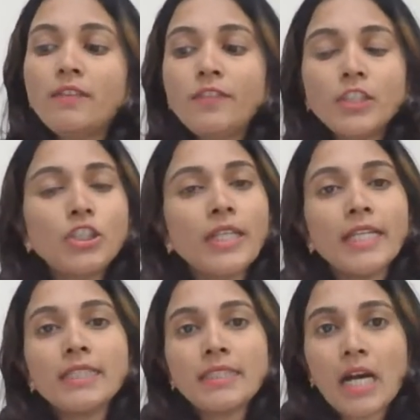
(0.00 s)
fish like
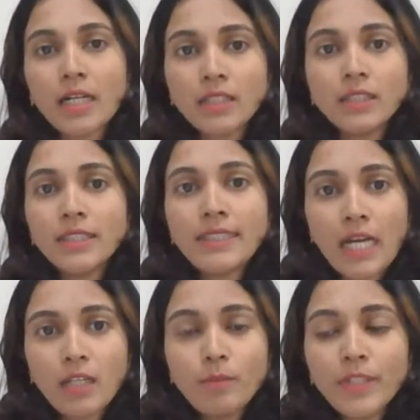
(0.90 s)
the
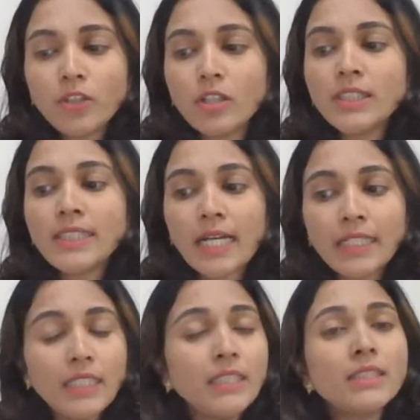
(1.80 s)
salmon or the
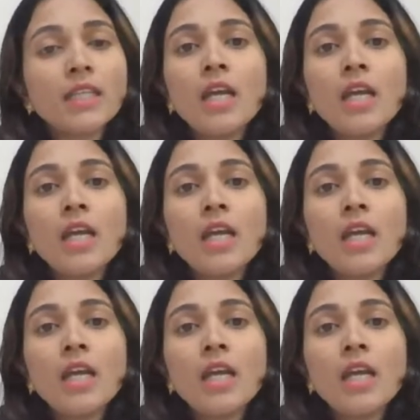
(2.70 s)
sardines,